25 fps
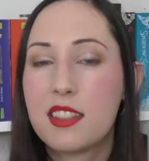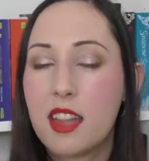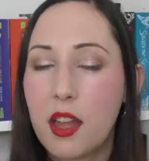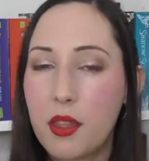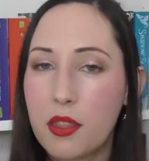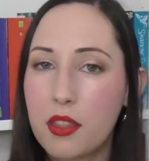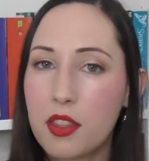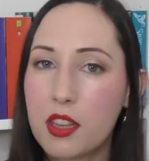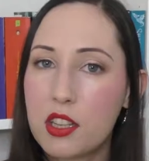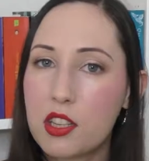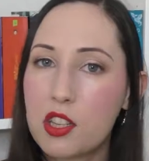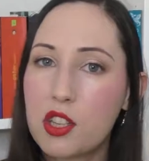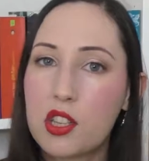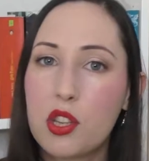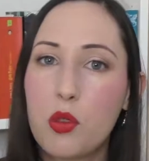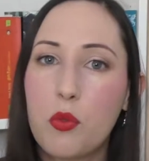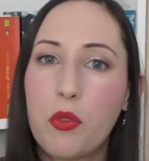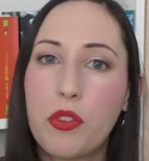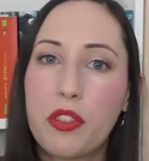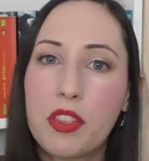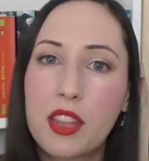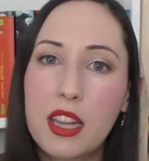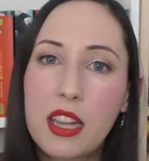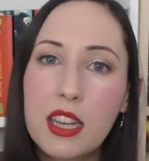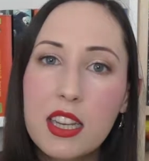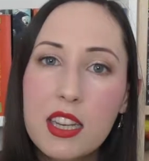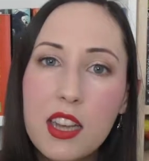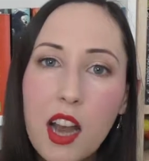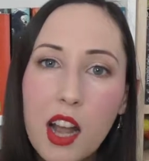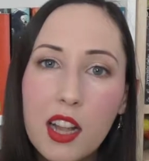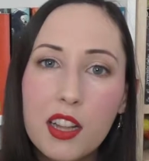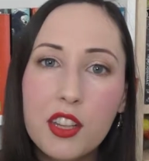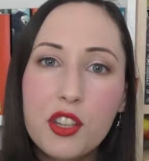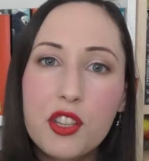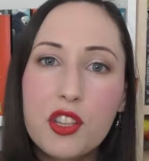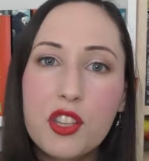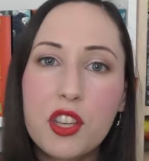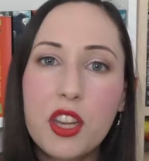nothing to do with
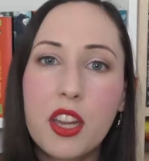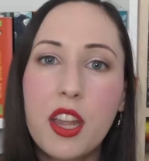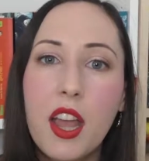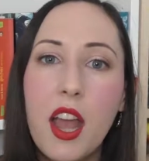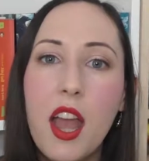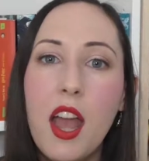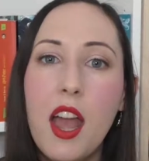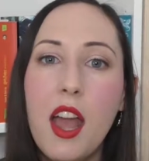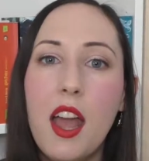technology,